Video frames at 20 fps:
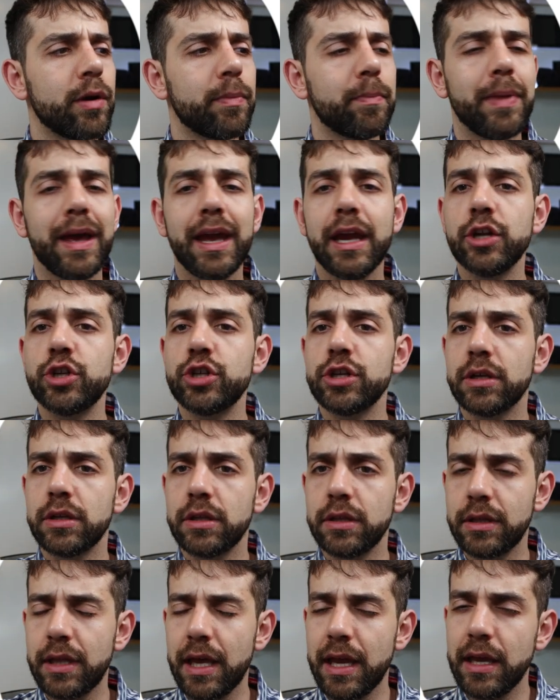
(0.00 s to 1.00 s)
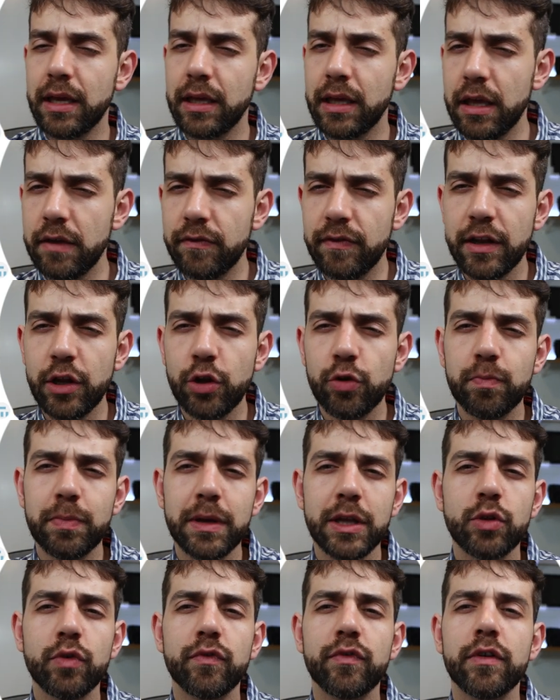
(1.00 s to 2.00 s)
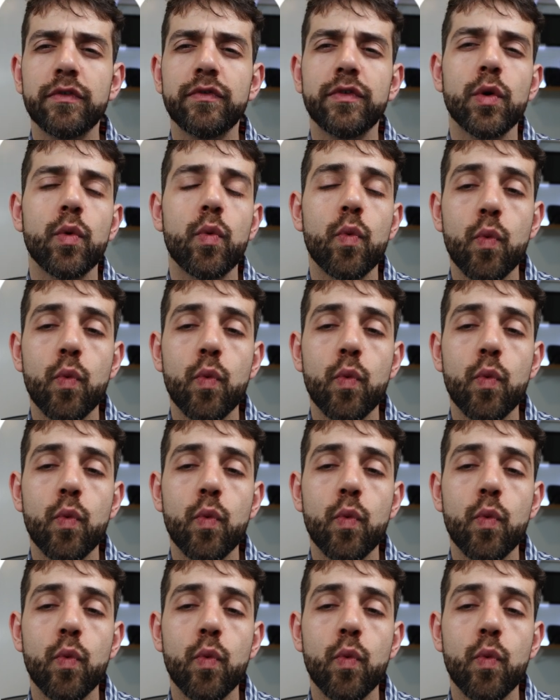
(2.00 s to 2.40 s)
webpage, they give a little bit overview